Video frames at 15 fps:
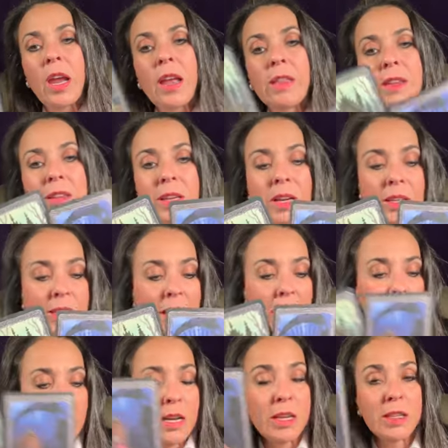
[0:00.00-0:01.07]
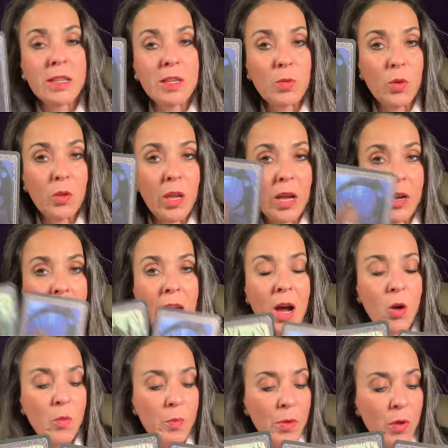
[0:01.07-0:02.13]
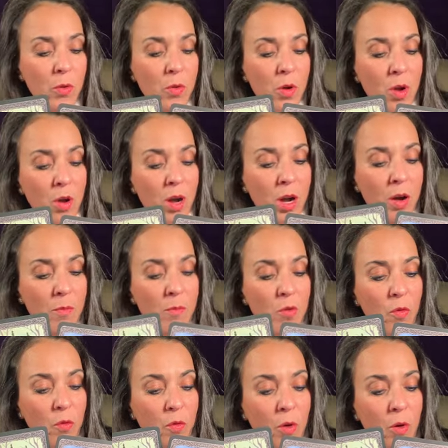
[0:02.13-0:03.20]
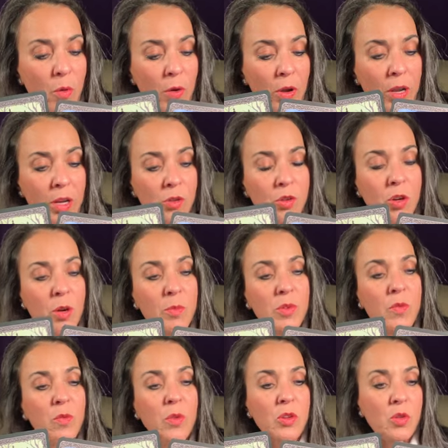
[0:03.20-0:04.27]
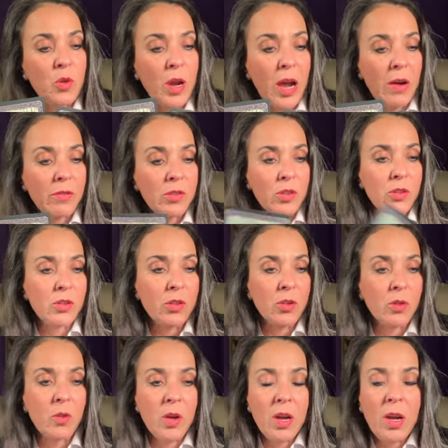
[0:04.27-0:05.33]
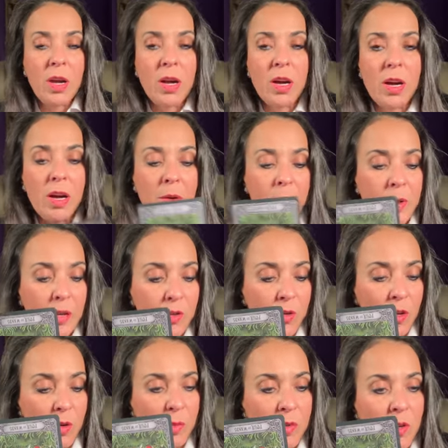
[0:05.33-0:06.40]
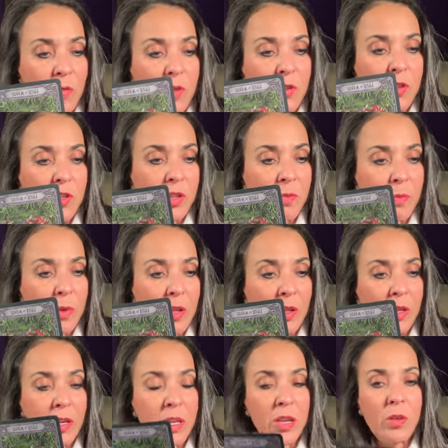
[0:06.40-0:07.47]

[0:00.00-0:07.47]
And this anxiety, because this will not help you uh, move forward in terms of what you have to do um, in terms of your stability.